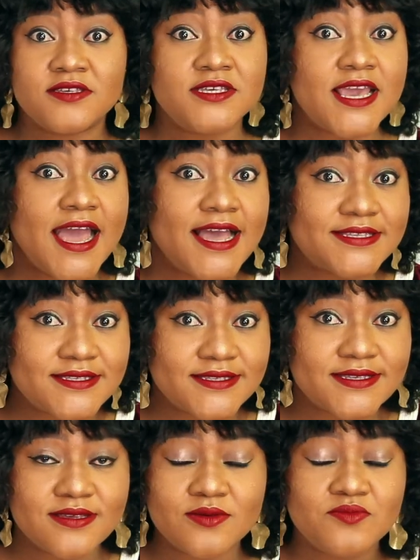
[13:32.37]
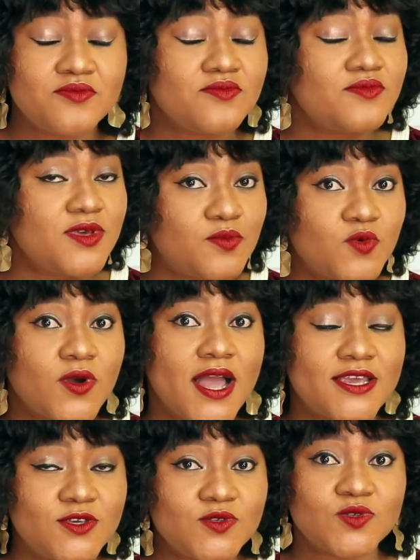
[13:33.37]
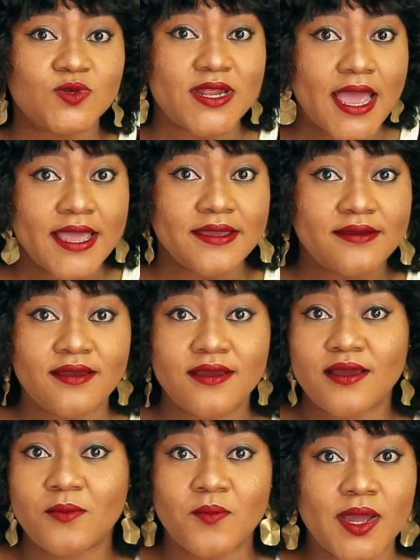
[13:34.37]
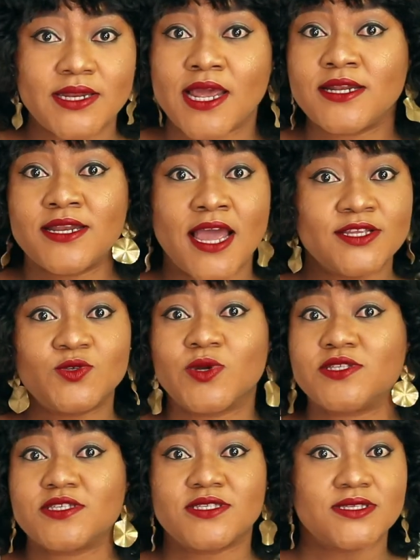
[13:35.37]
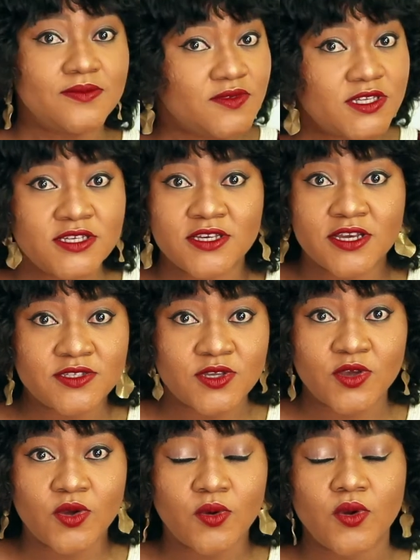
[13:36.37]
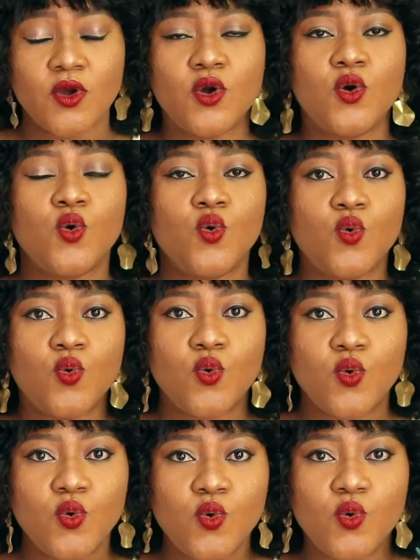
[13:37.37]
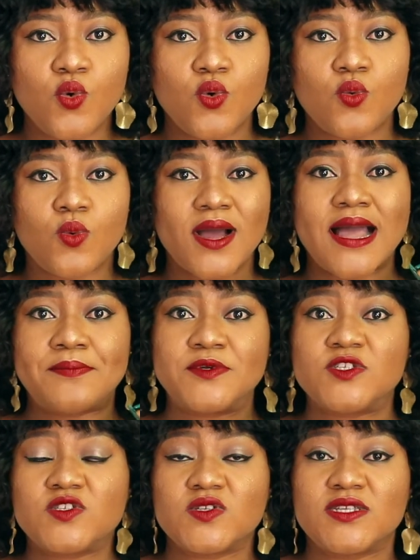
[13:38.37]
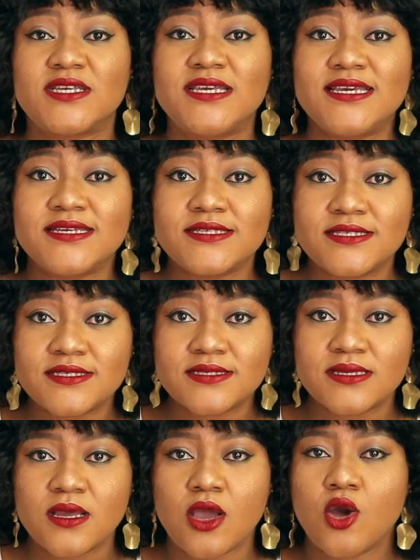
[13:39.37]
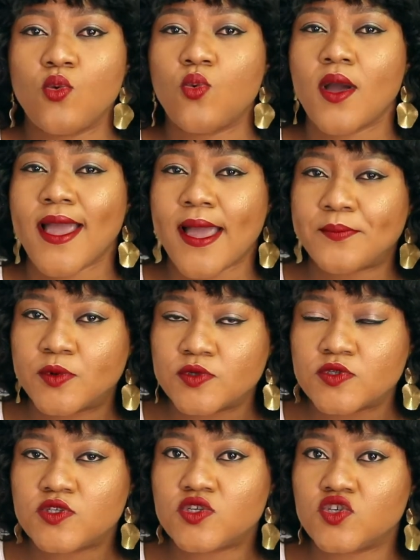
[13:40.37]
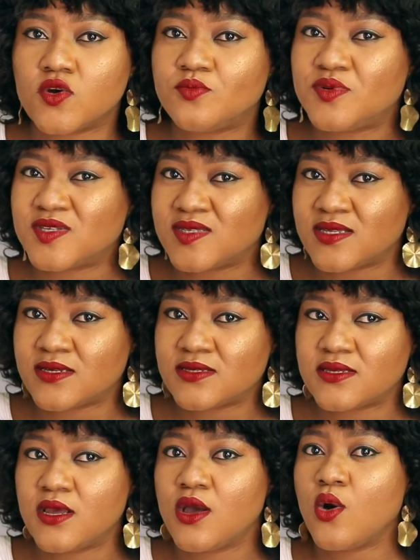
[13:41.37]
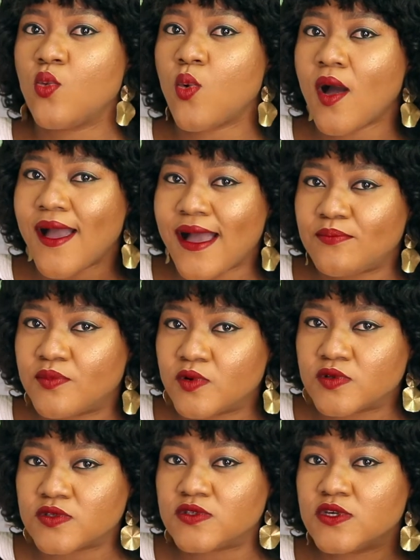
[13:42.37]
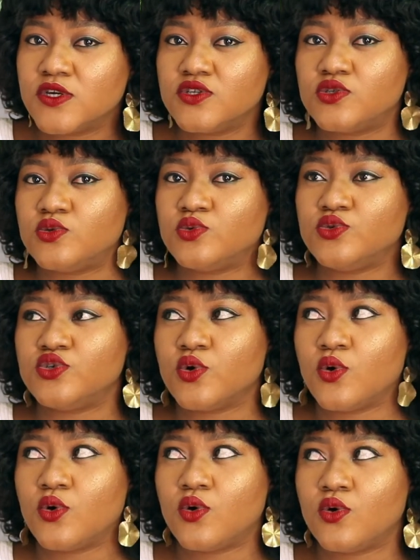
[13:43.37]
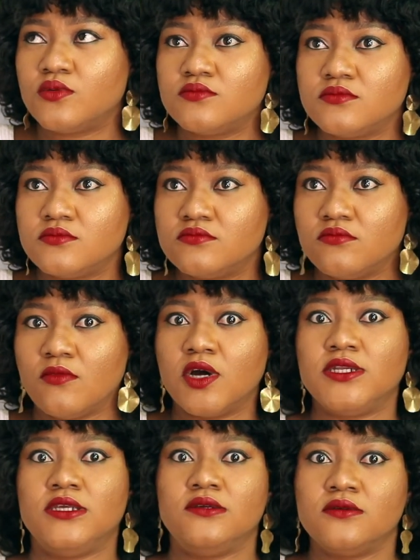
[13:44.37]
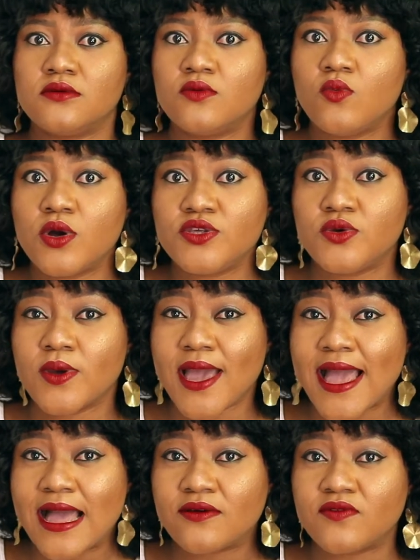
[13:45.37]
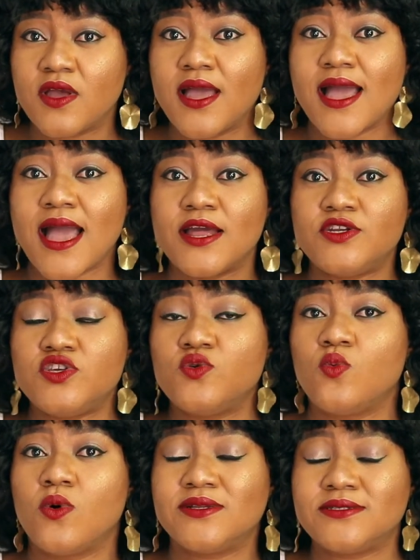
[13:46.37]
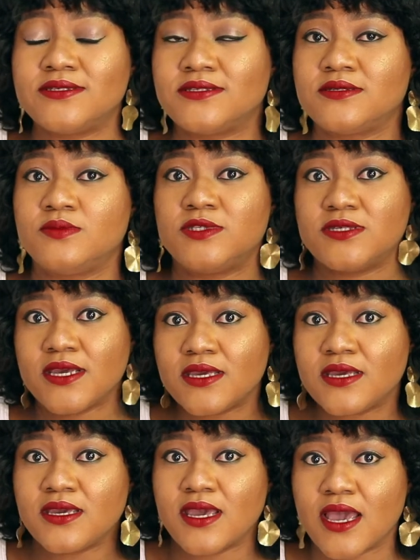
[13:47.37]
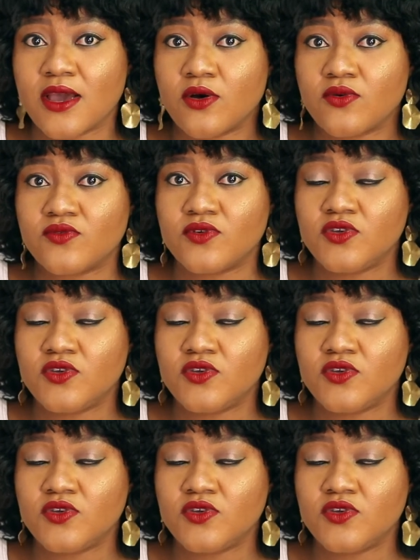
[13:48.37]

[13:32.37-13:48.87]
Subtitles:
Yes, people can used to die. My dad died 20-something years ago. What happens to the kids? What happens to your business? What happens to your money, what you have? How do you want it to be taken care of?